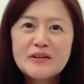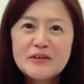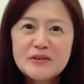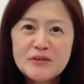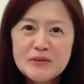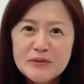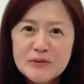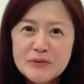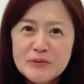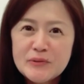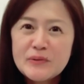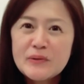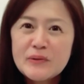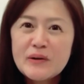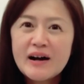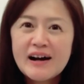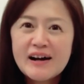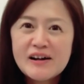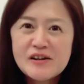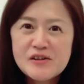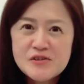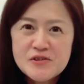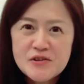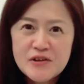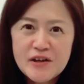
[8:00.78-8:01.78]
You
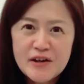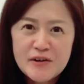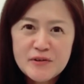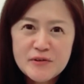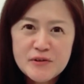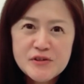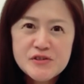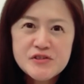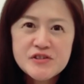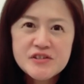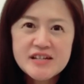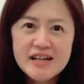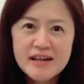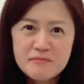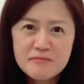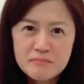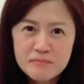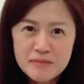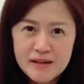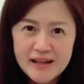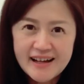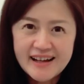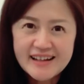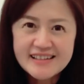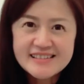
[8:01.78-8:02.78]
are cherished and
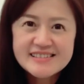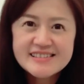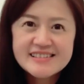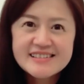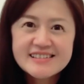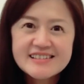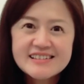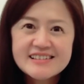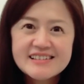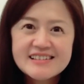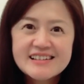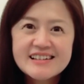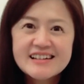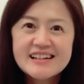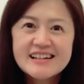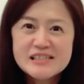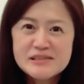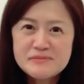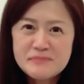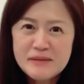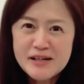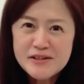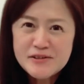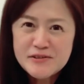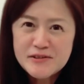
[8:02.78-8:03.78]
blessed,
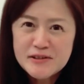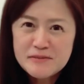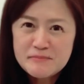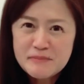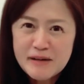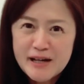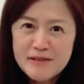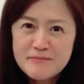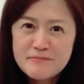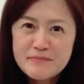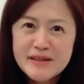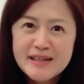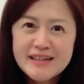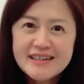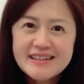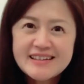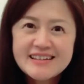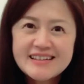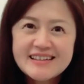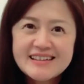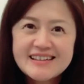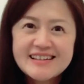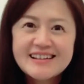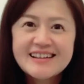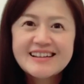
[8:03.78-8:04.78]
especially by me.
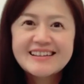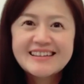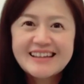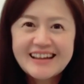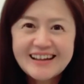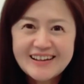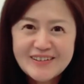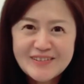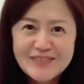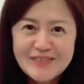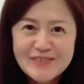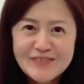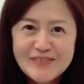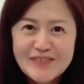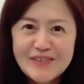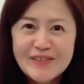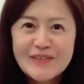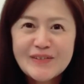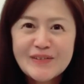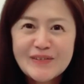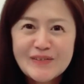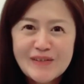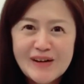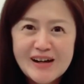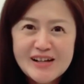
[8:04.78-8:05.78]
Thank you for
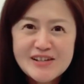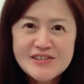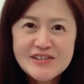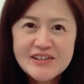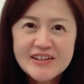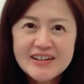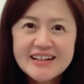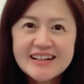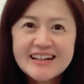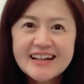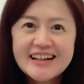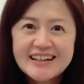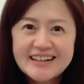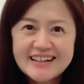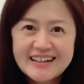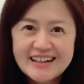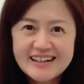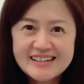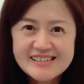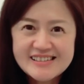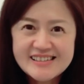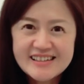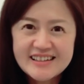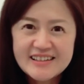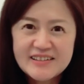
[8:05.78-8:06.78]
your watching and
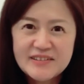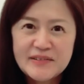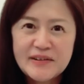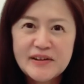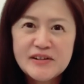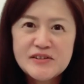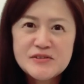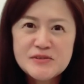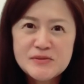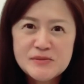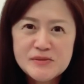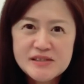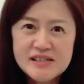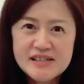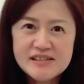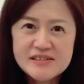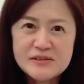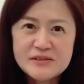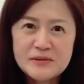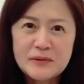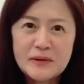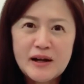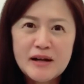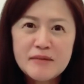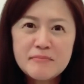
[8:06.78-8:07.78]
considering to
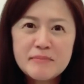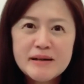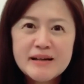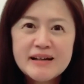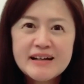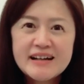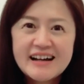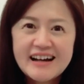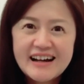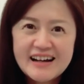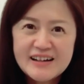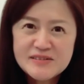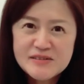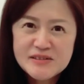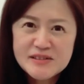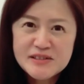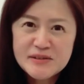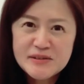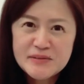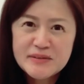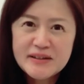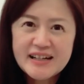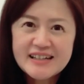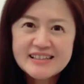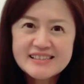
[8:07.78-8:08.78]
subscribe. I will see
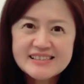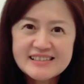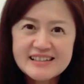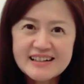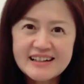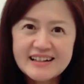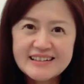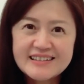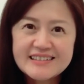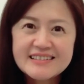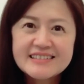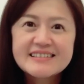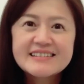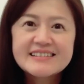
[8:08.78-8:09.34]
you next time.